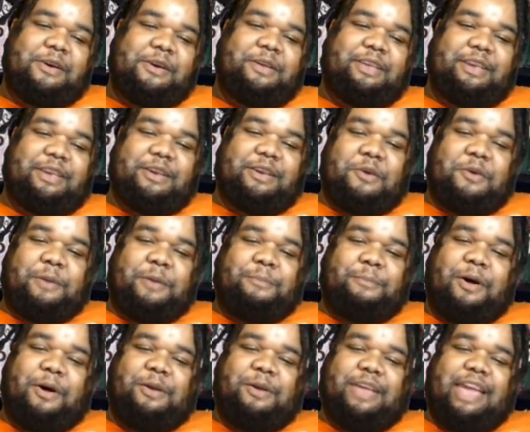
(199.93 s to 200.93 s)
You know what
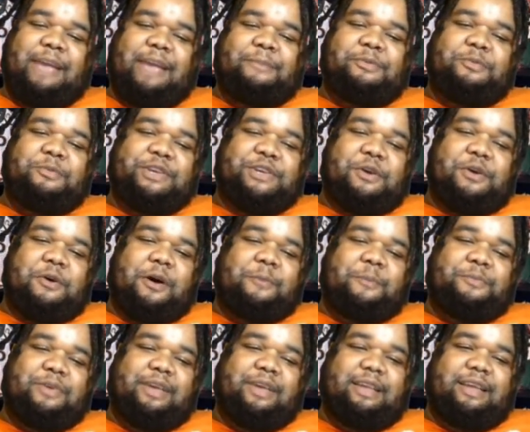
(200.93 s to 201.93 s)
bowl games we show
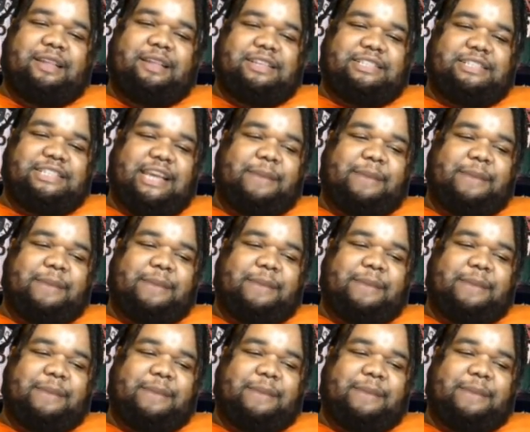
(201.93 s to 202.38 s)
up in?